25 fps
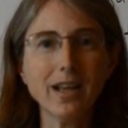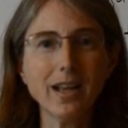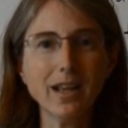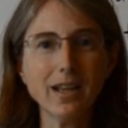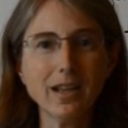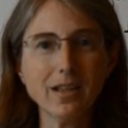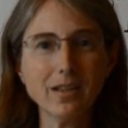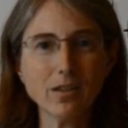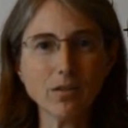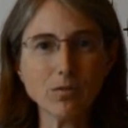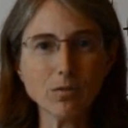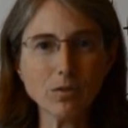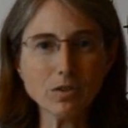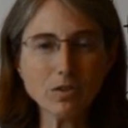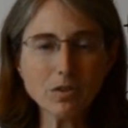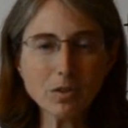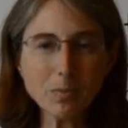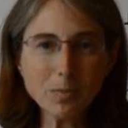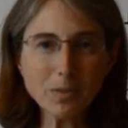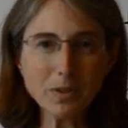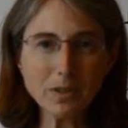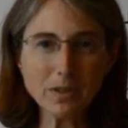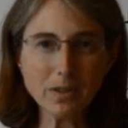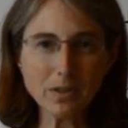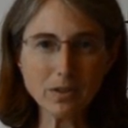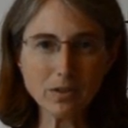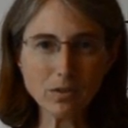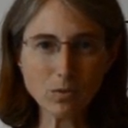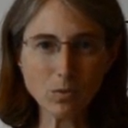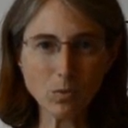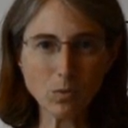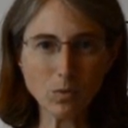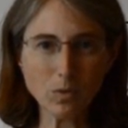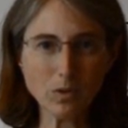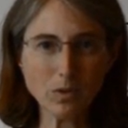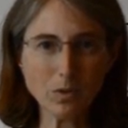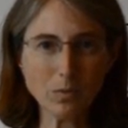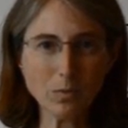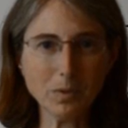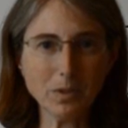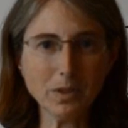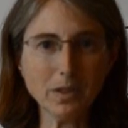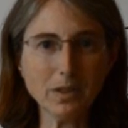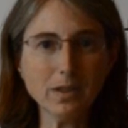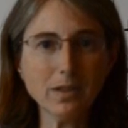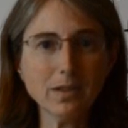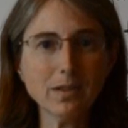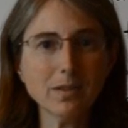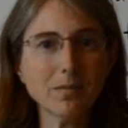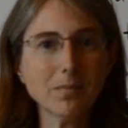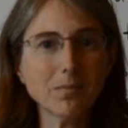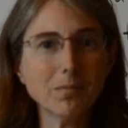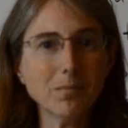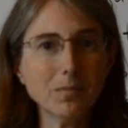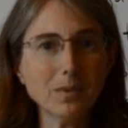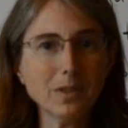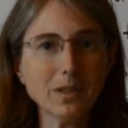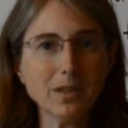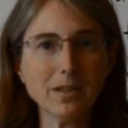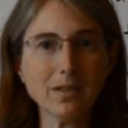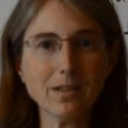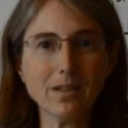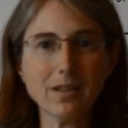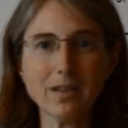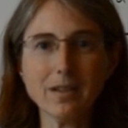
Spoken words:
and the recipient is going to be me.